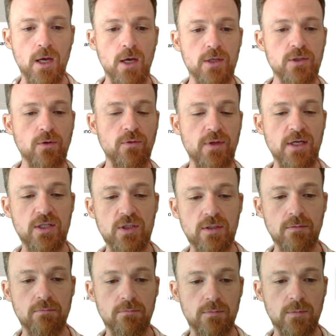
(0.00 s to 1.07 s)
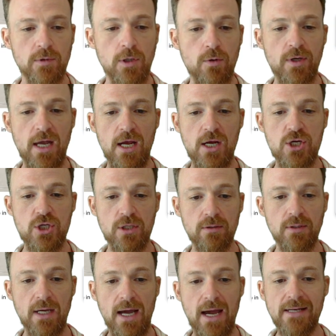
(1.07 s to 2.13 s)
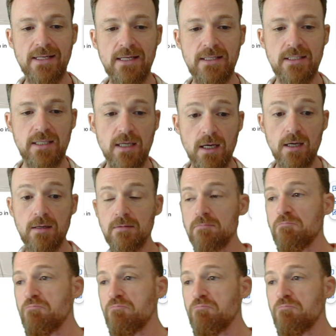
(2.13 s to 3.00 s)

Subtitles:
So this location, I need to